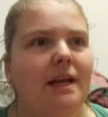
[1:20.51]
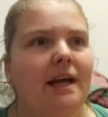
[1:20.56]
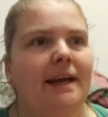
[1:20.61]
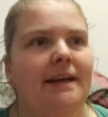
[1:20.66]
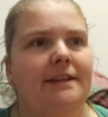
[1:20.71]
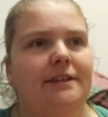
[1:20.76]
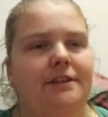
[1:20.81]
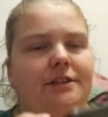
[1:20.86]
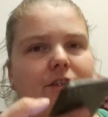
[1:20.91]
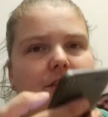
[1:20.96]

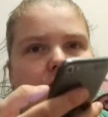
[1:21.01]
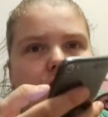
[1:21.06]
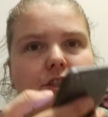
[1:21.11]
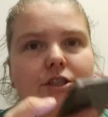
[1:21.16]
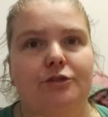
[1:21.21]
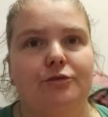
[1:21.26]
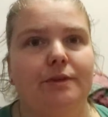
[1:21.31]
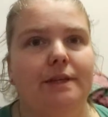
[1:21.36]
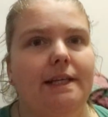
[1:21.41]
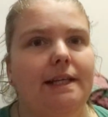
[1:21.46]
and you're
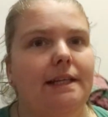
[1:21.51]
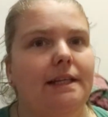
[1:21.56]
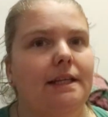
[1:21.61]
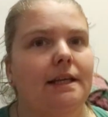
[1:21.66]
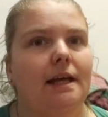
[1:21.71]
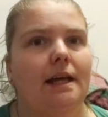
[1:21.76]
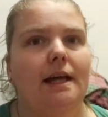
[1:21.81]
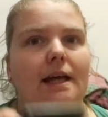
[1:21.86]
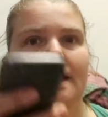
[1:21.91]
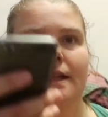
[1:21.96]
just reading
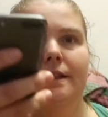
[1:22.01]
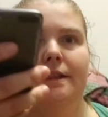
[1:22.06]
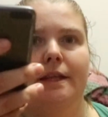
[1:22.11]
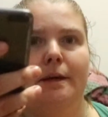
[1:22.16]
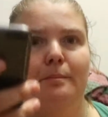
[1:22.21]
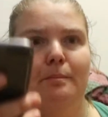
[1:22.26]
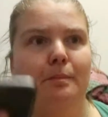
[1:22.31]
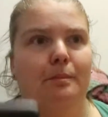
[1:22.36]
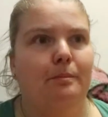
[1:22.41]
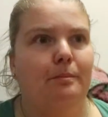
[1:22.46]

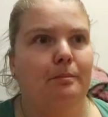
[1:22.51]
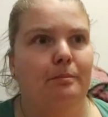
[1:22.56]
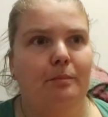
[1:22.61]
that